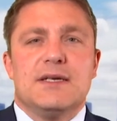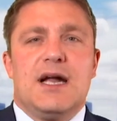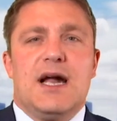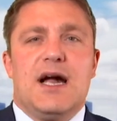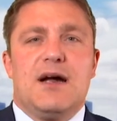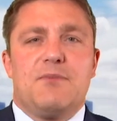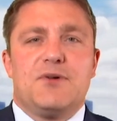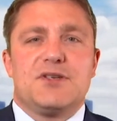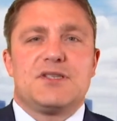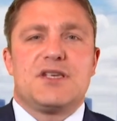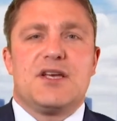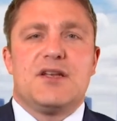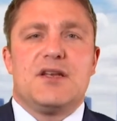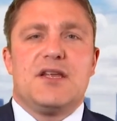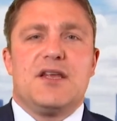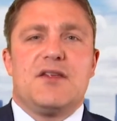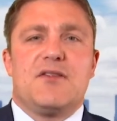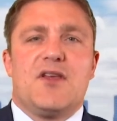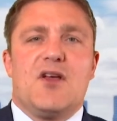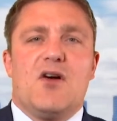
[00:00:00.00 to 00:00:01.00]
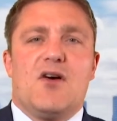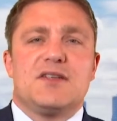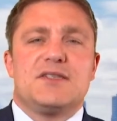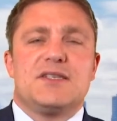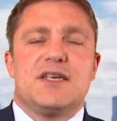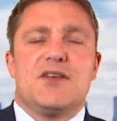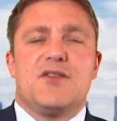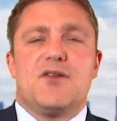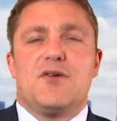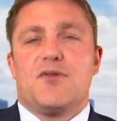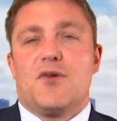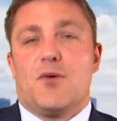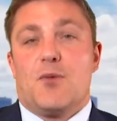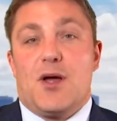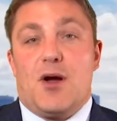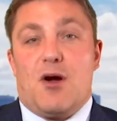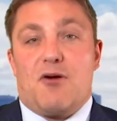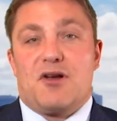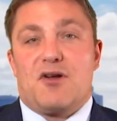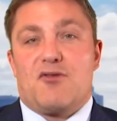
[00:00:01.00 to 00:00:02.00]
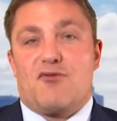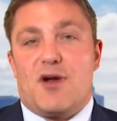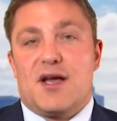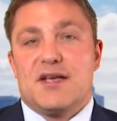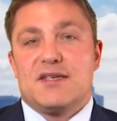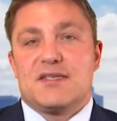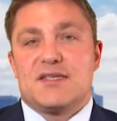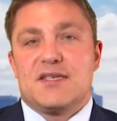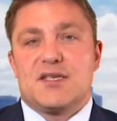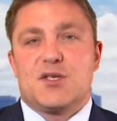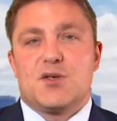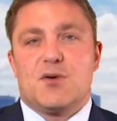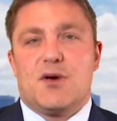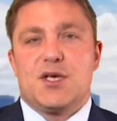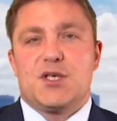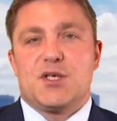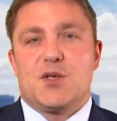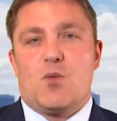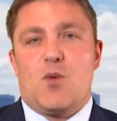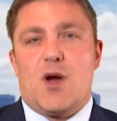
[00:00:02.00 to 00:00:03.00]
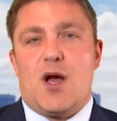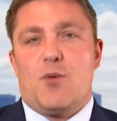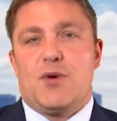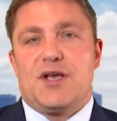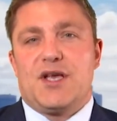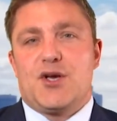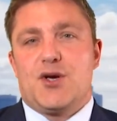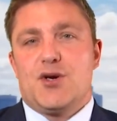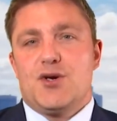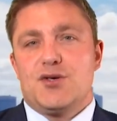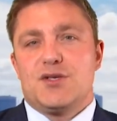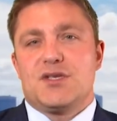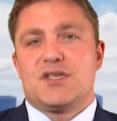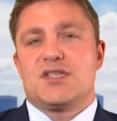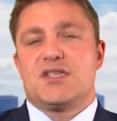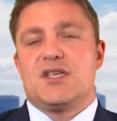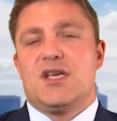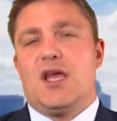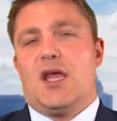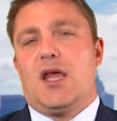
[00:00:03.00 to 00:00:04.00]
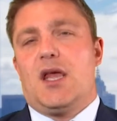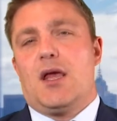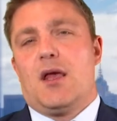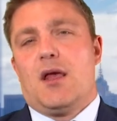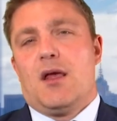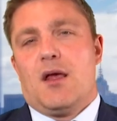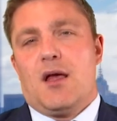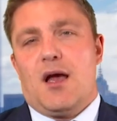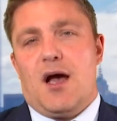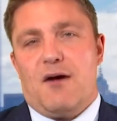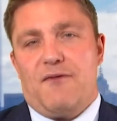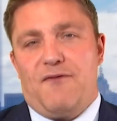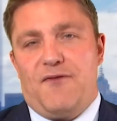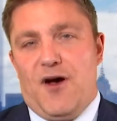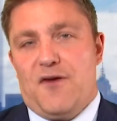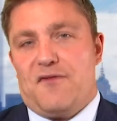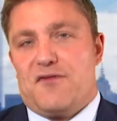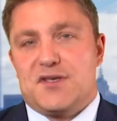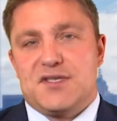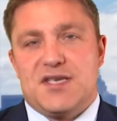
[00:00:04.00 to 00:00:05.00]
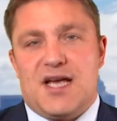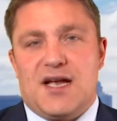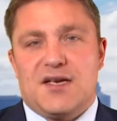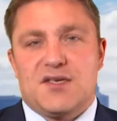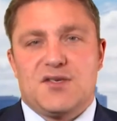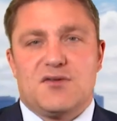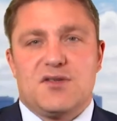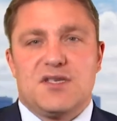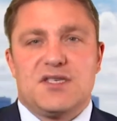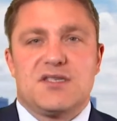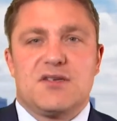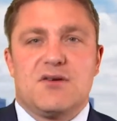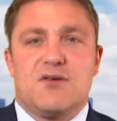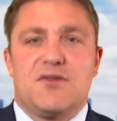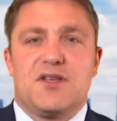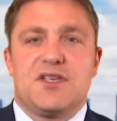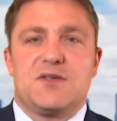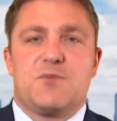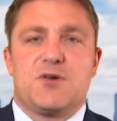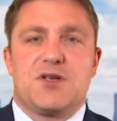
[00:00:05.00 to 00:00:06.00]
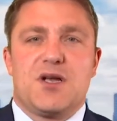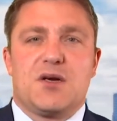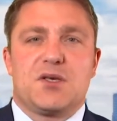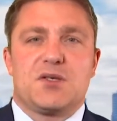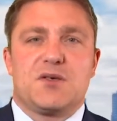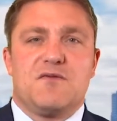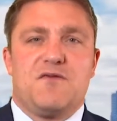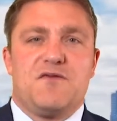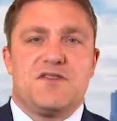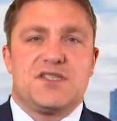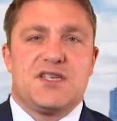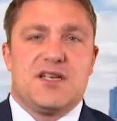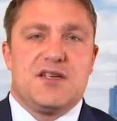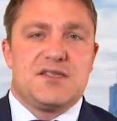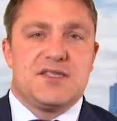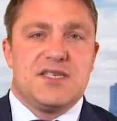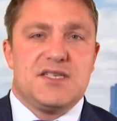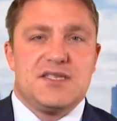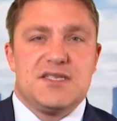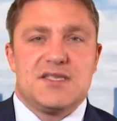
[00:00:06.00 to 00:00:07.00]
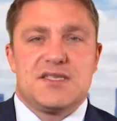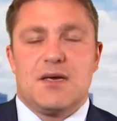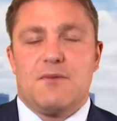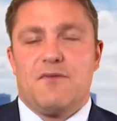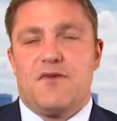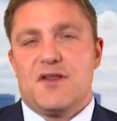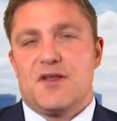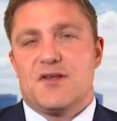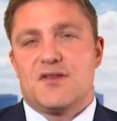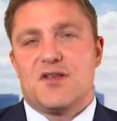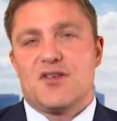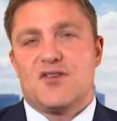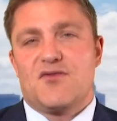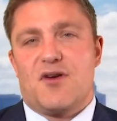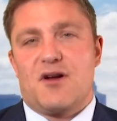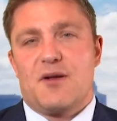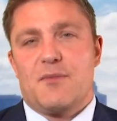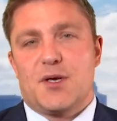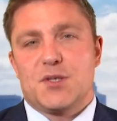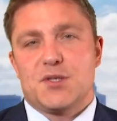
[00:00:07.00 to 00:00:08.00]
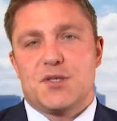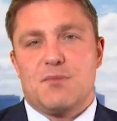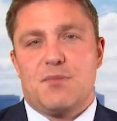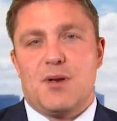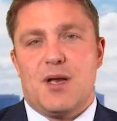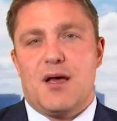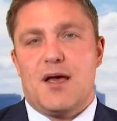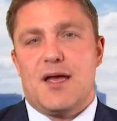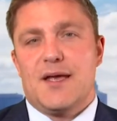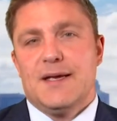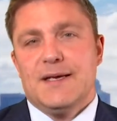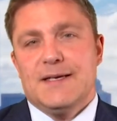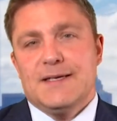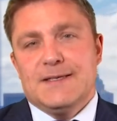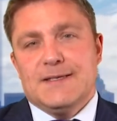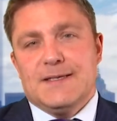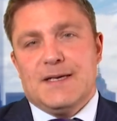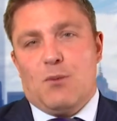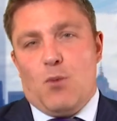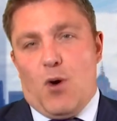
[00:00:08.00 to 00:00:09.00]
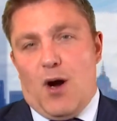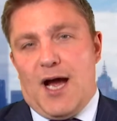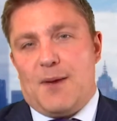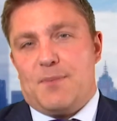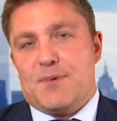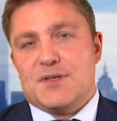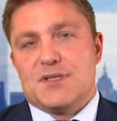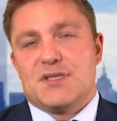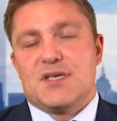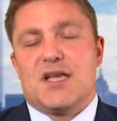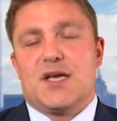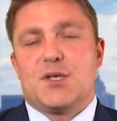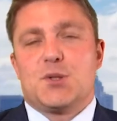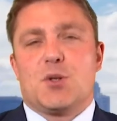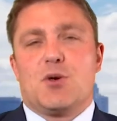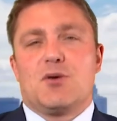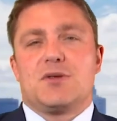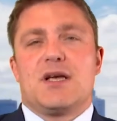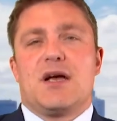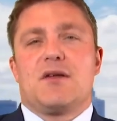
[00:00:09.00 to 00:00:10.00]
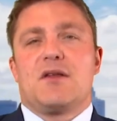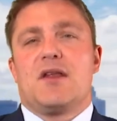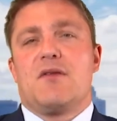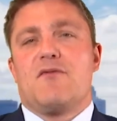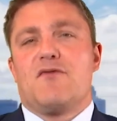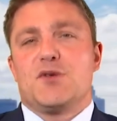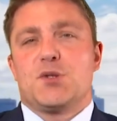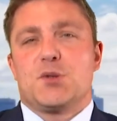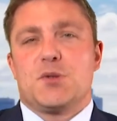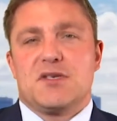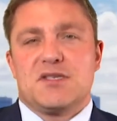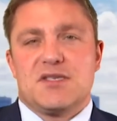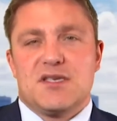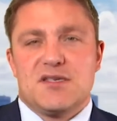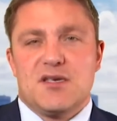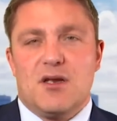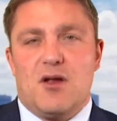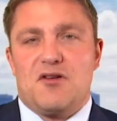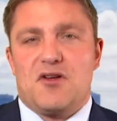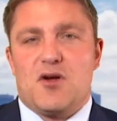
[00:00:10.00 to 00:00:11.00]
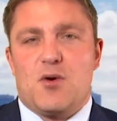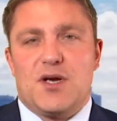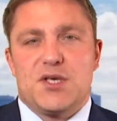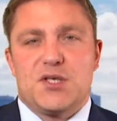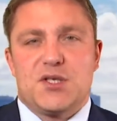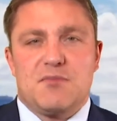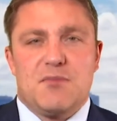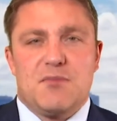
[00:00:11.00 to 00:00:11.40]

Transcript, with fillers: Uh, but certainly the idea that, that, we are in a raised situation where we could see uh, further attacks on these on these production facilities is something that, that's very much in play. What happens to that drawdown in inventories? So there's a lot of question